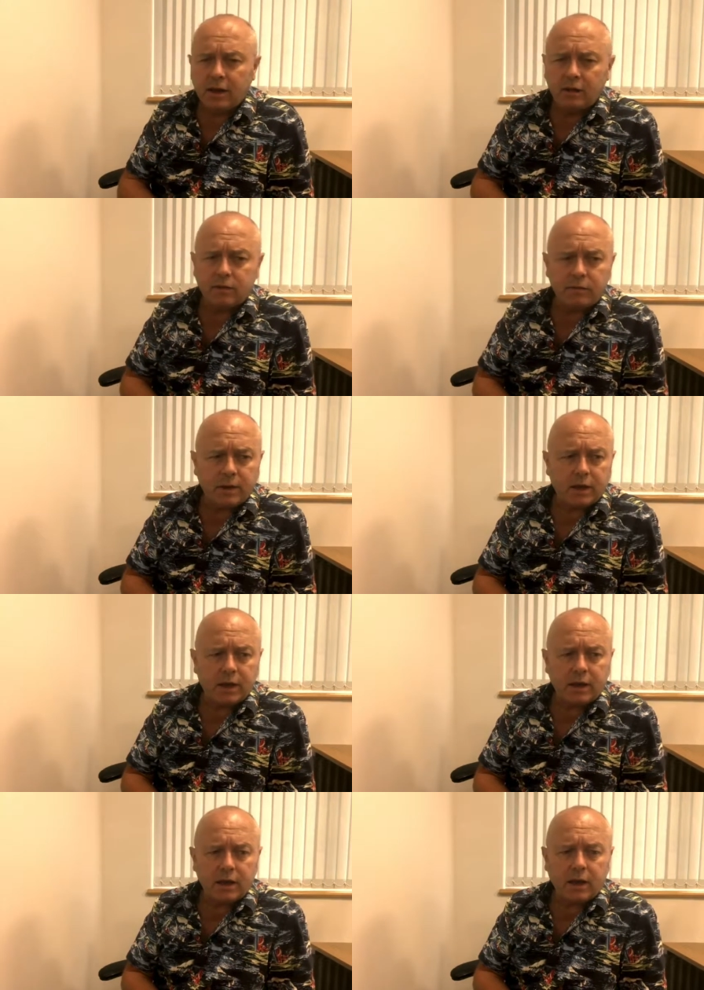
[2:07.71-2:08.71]
It could
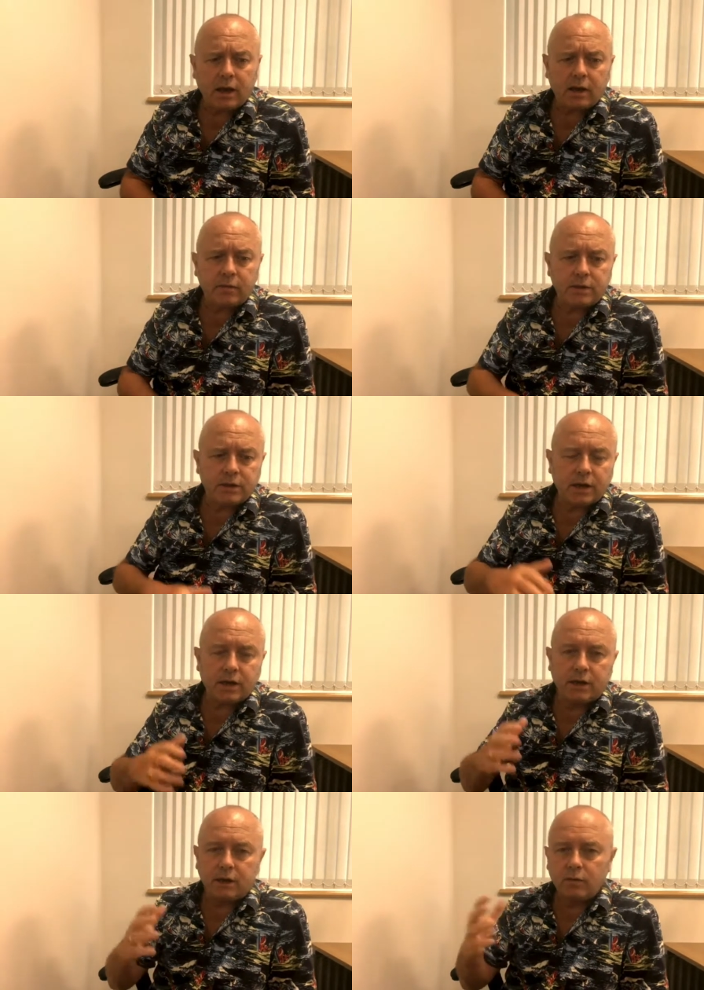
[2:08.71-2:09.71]
be
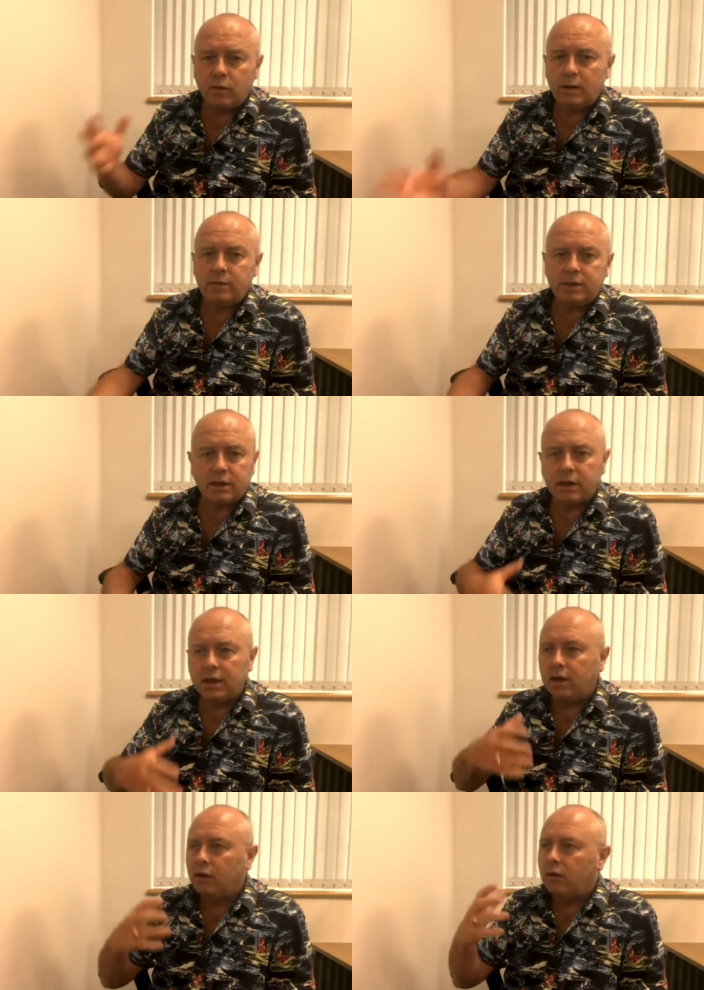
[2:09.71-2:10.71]
designing a
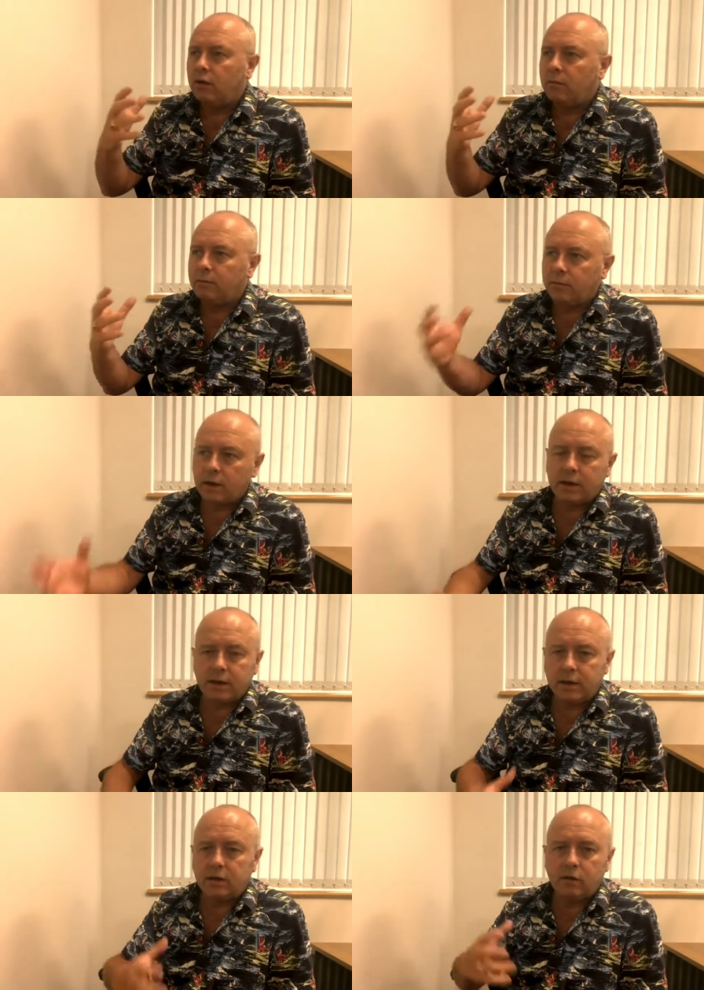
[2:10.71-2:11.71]
website, or
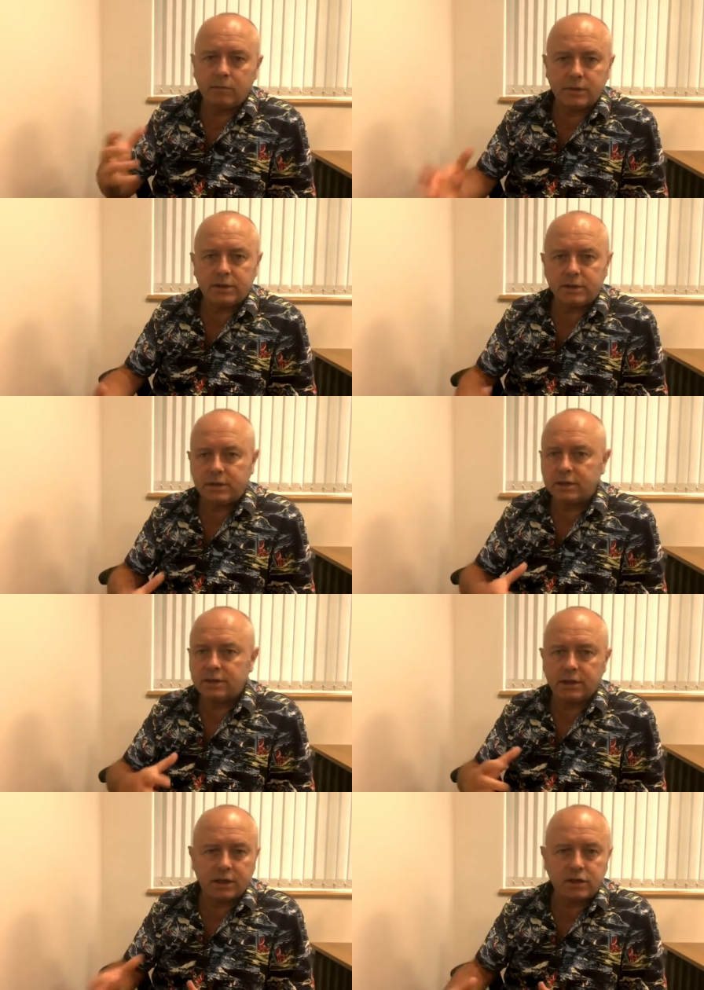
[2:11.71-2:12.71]
branding, or business
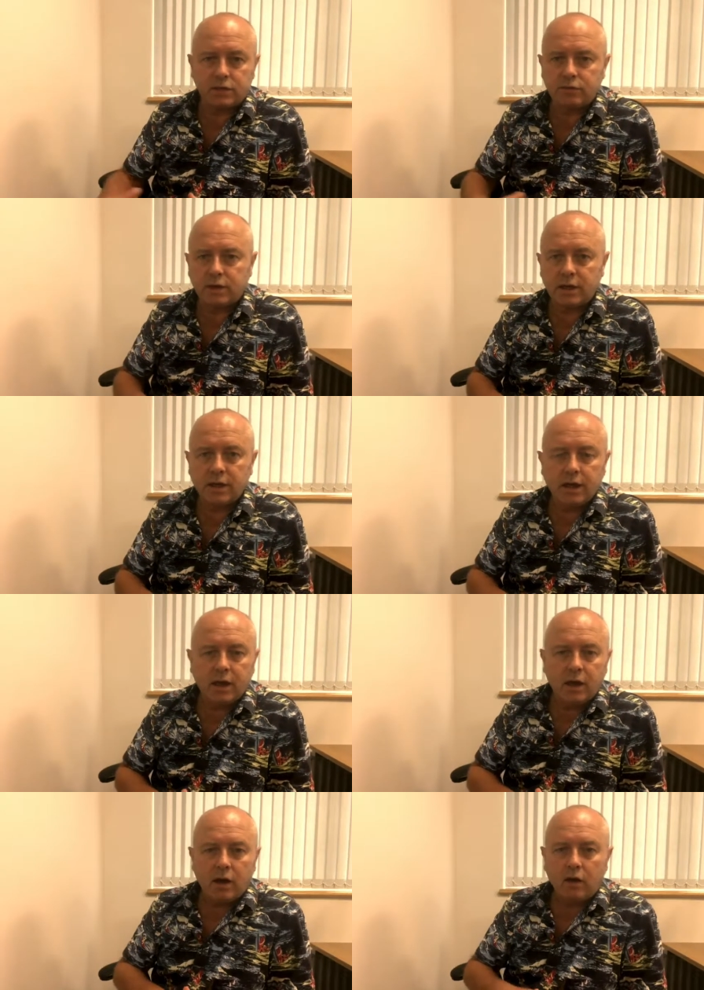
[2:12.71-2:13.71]
stationery,
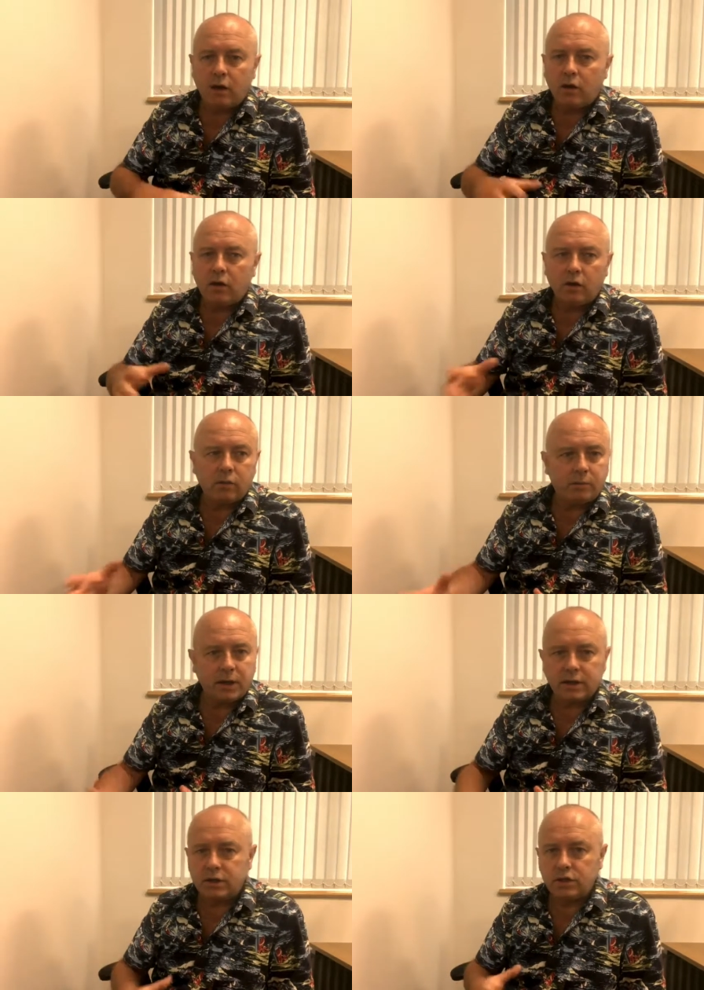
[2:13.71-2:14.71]
or
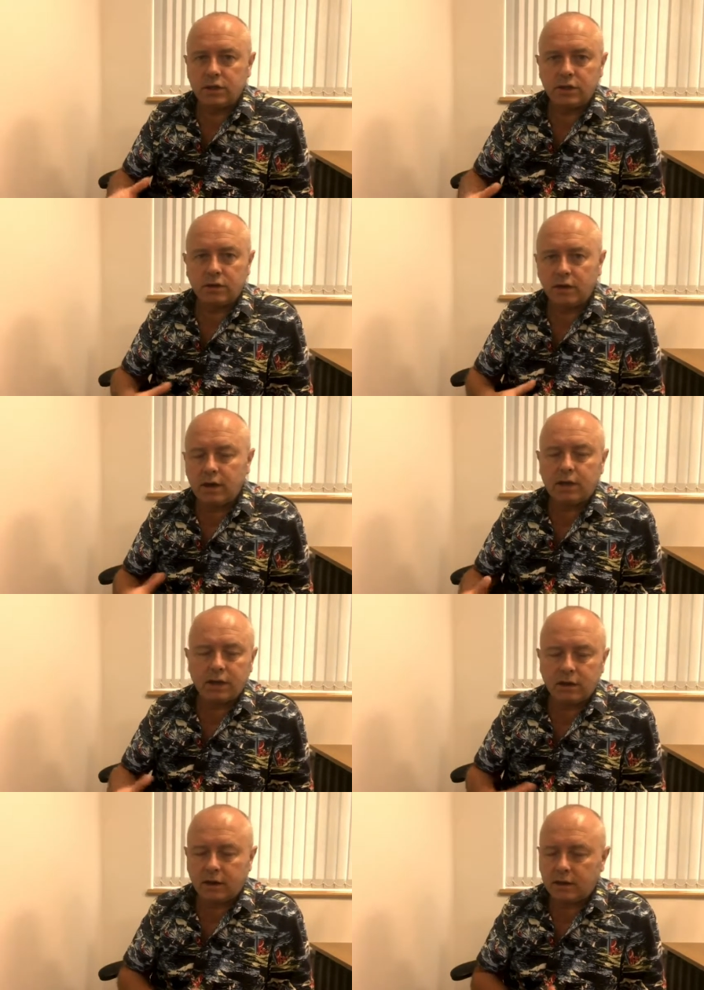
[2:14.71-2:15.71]
packaging, or
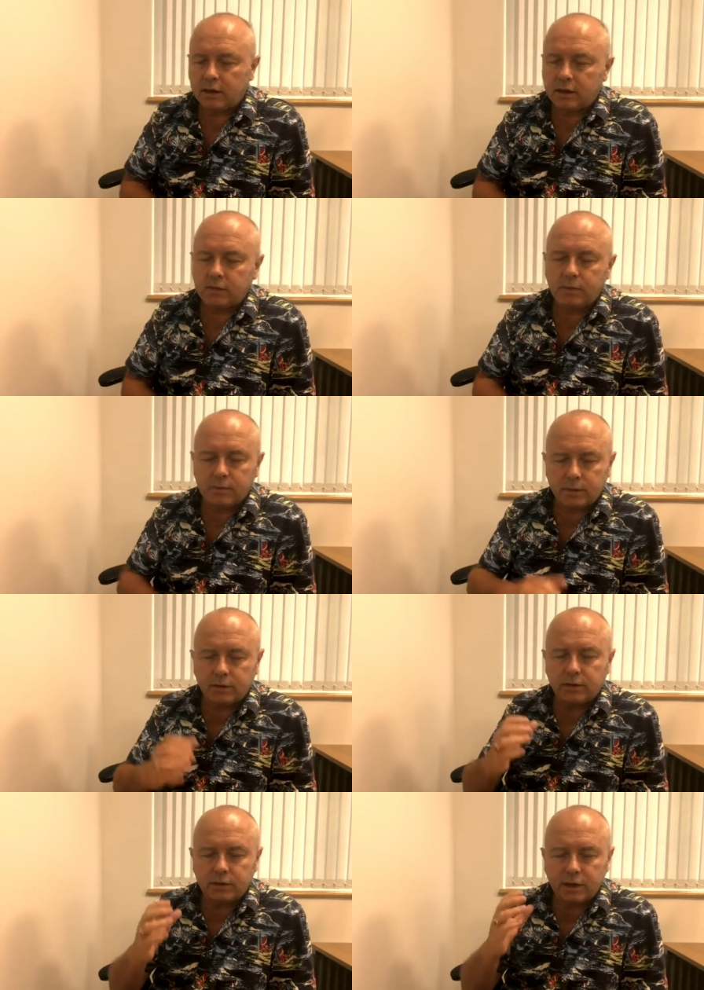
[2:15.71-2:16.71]
anything like that. It could be, but
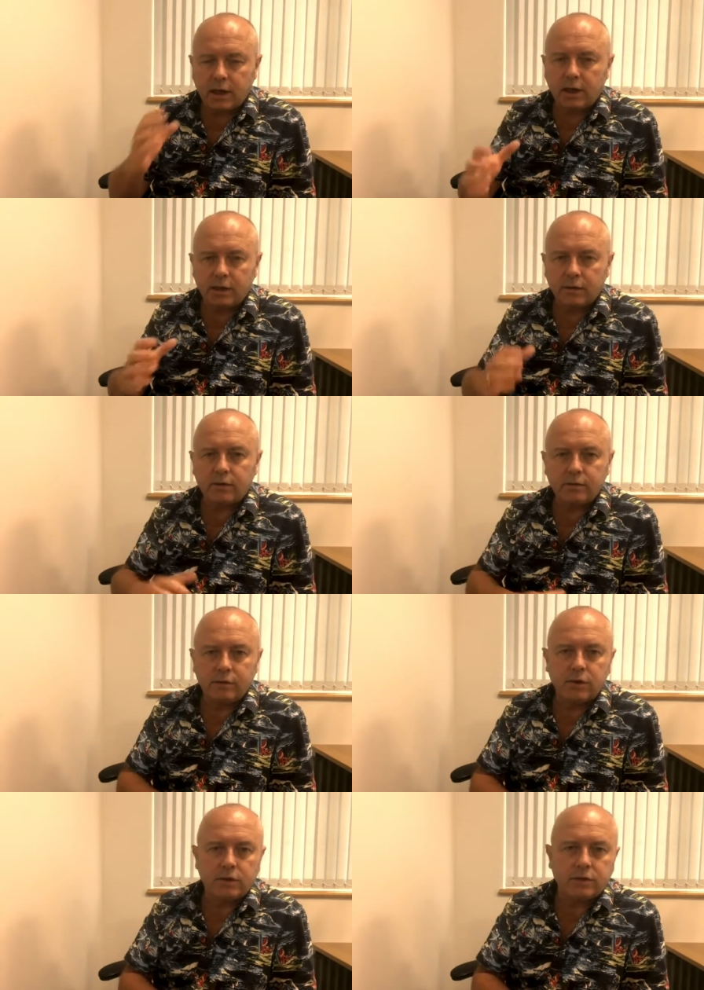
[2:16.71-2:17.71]
they are
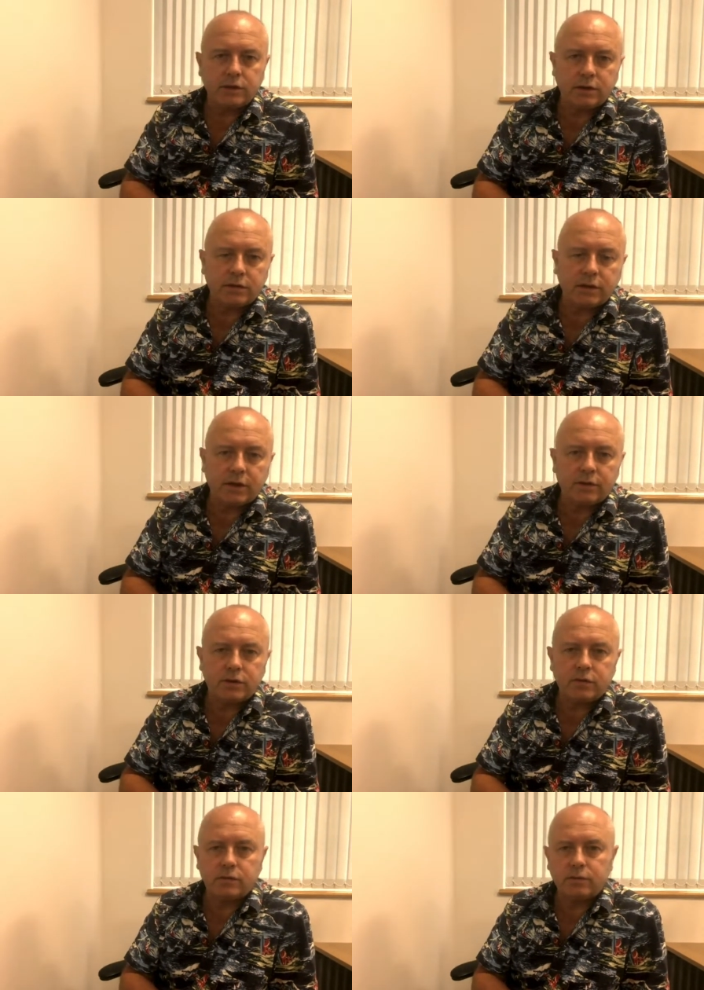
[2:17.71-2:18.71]
using a creative to
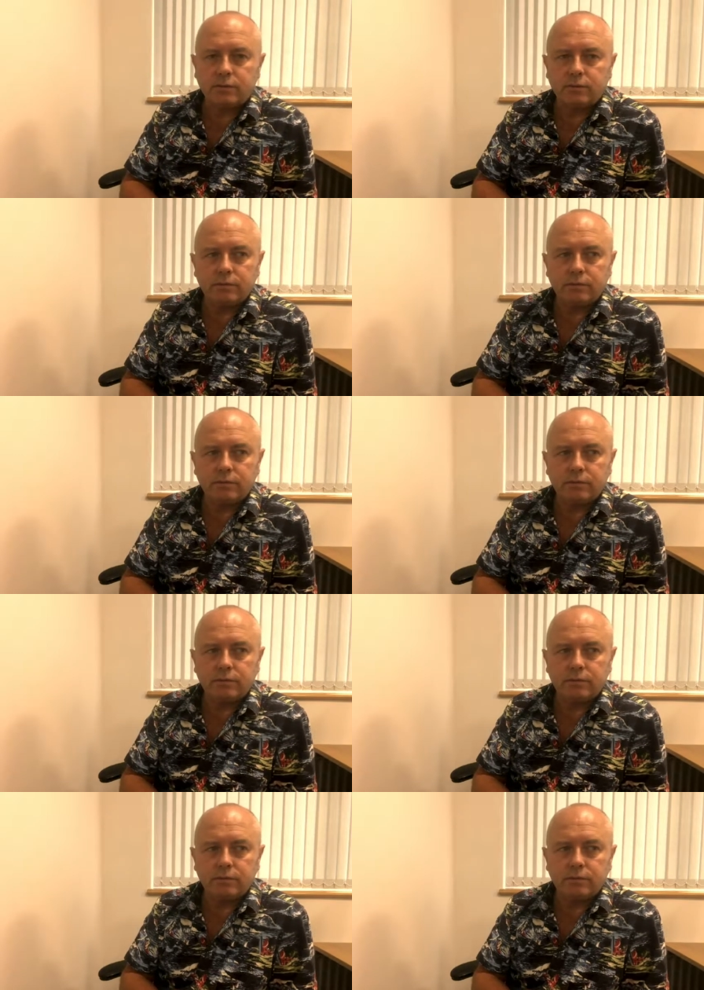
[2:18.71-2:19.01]
do some